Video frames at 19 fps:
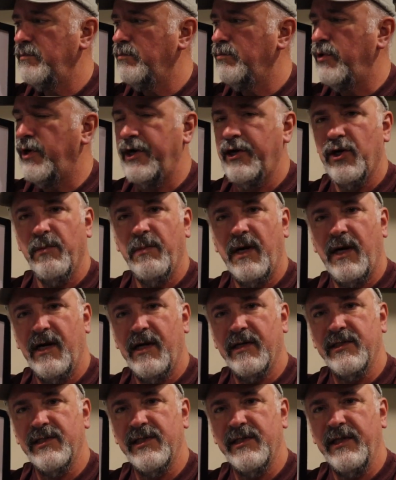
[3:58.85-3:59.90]
breaker
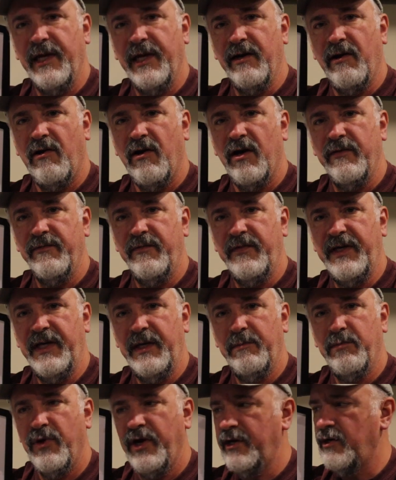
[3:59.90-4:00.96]
box an
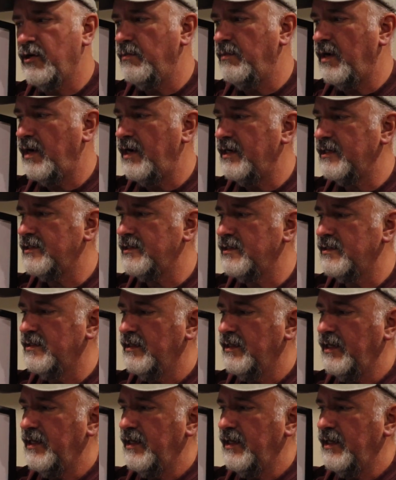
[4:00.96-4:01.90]
RV breaker box